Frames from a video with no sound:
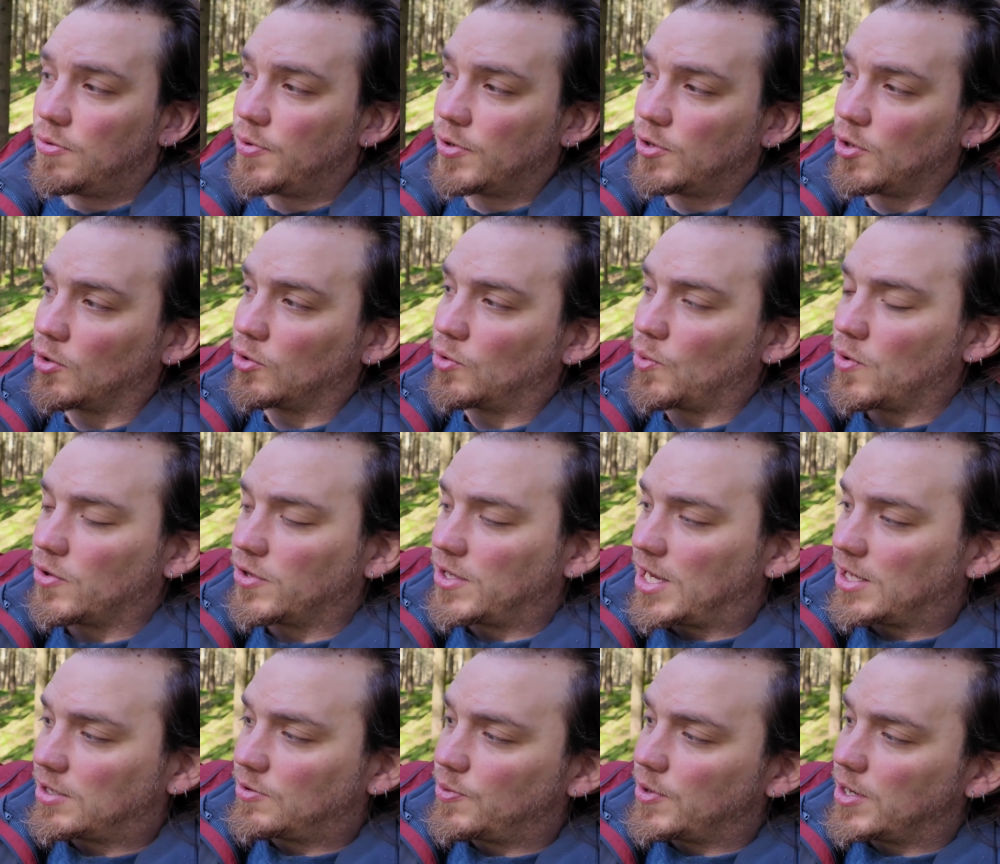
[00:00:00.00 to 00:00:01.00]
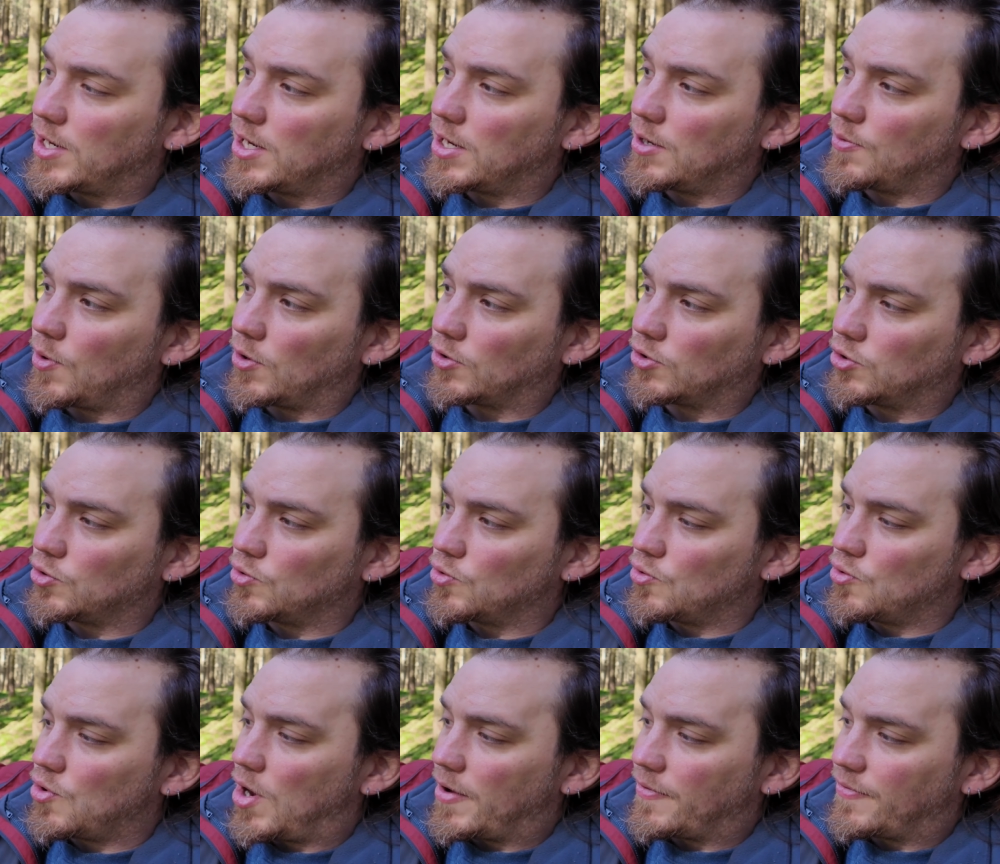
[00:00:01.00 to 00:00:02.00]
we don't want that. We want
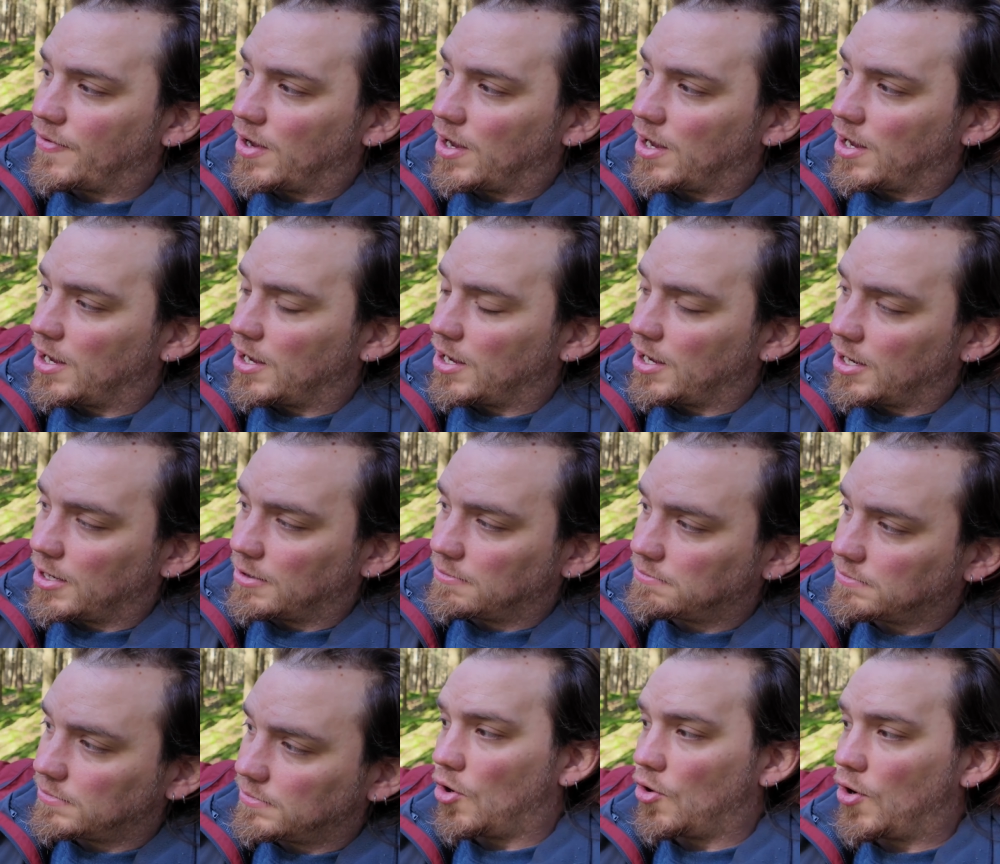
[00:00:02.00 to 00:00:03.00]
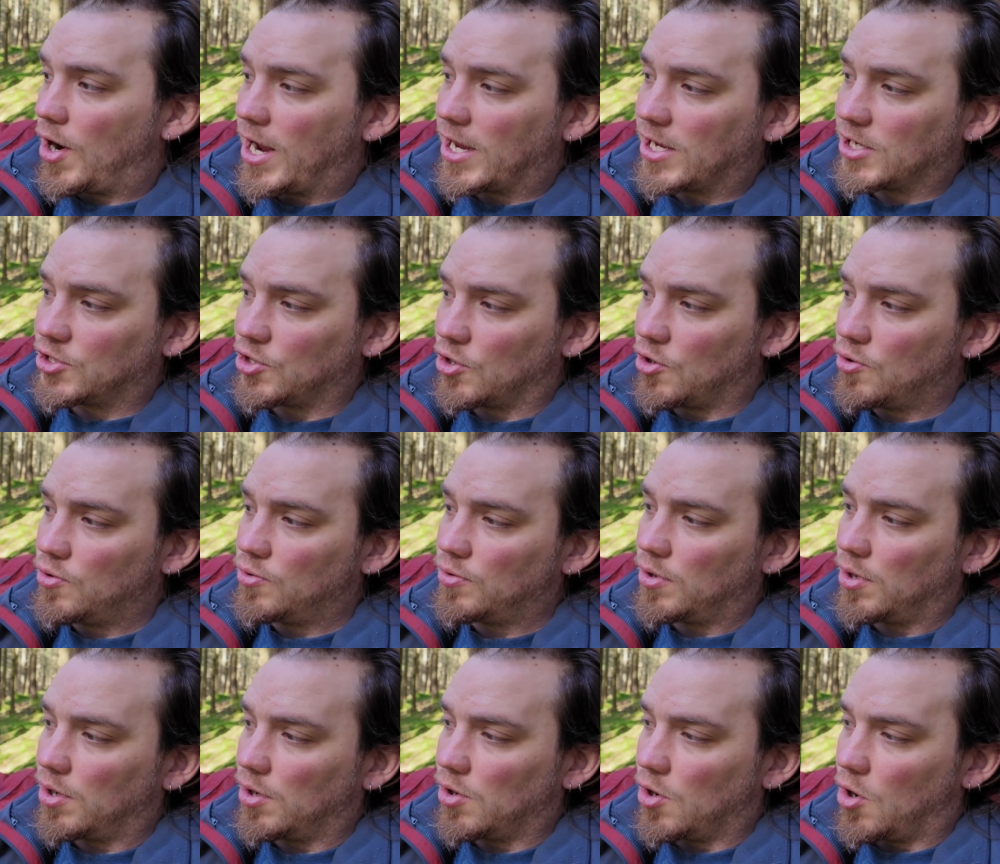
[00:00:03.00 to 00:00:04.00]
to have our ISO
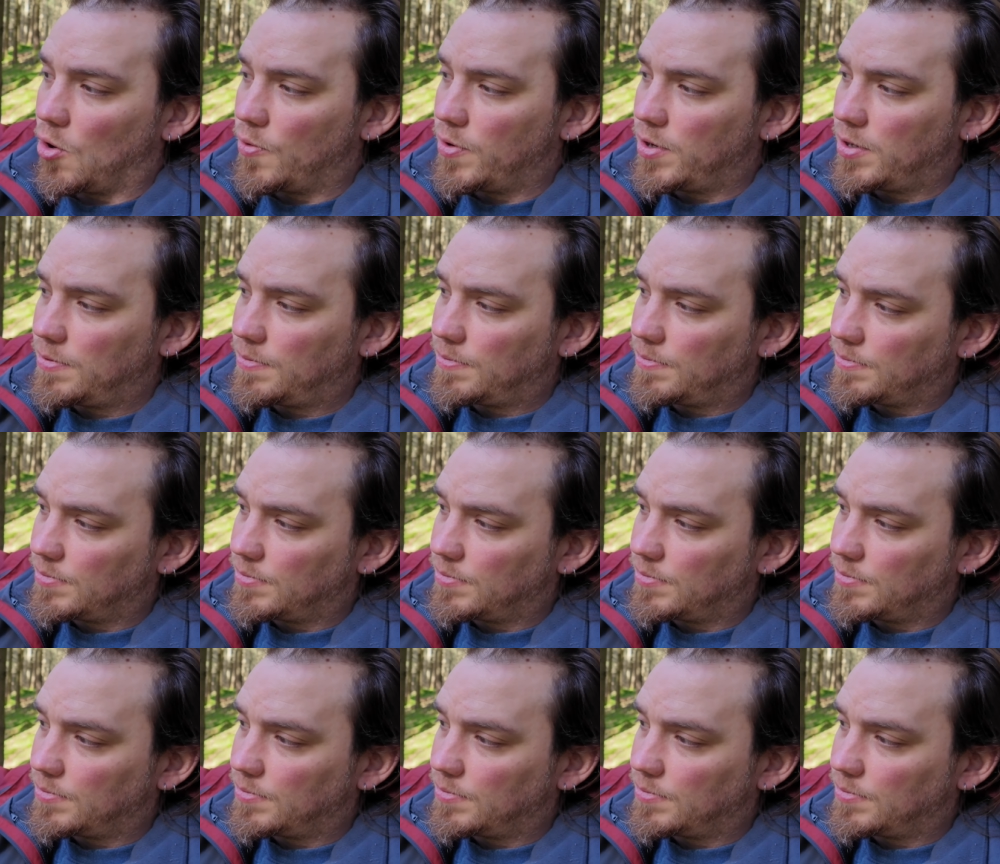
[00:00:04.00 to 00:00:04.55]
lower.